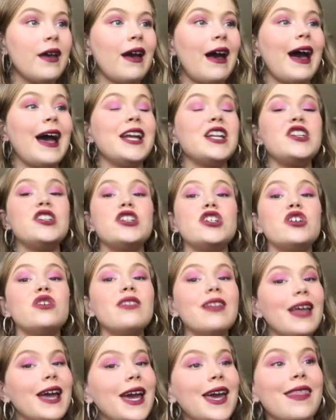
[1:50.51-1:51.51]
I do
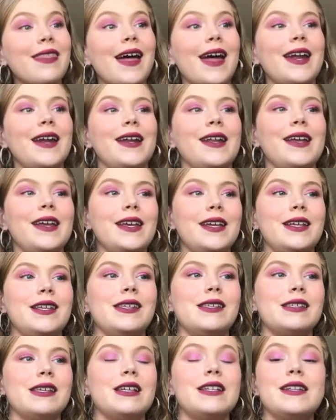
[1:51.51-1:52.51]
like that it
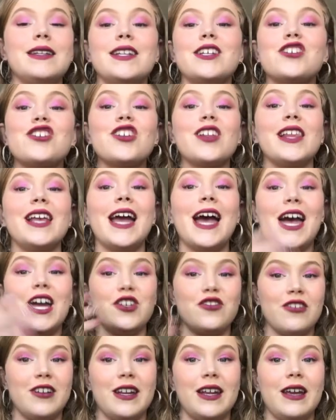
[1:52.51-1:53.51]
is initially
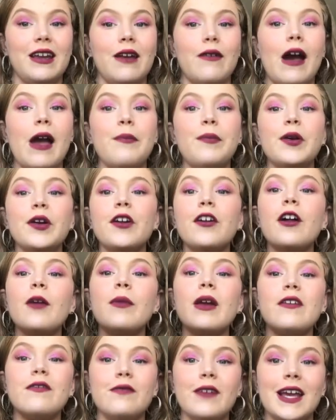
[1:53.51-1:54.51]
hydrating. I put it on
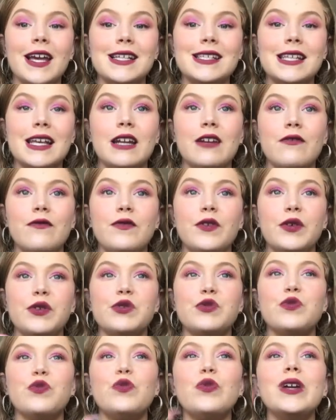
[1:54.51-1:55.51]
my face and it feels
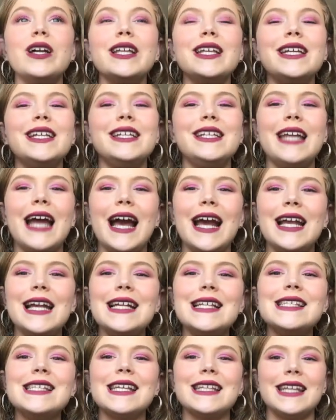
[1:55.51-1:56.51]
really
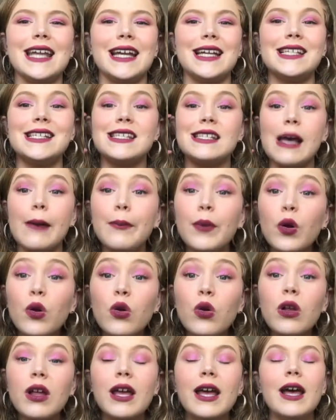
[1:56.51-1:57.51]
nice and like
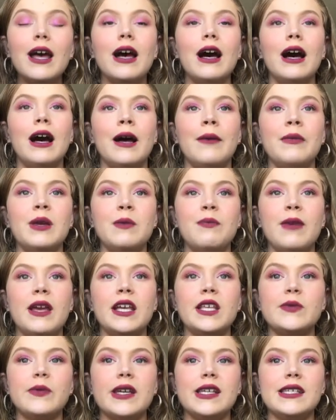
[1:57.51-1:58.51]
supple. Um, it
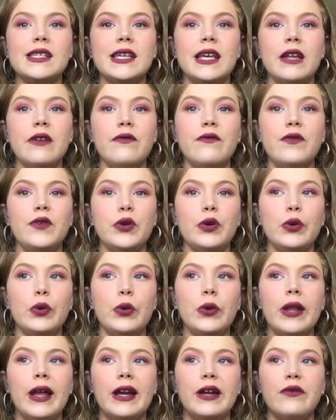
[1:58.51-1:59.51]
makes my skin
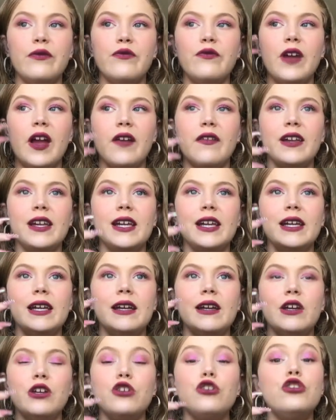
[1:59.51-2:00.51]
feel like very
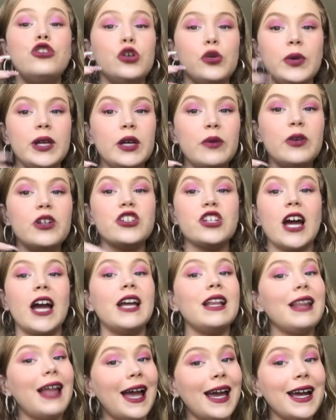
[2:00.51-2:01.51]
dewy, which
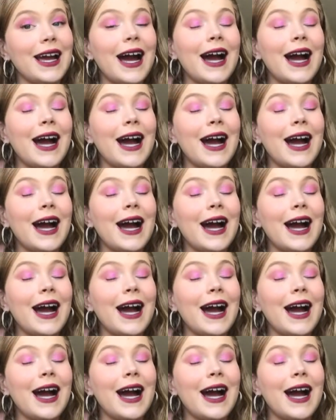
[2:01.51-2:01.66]
I like.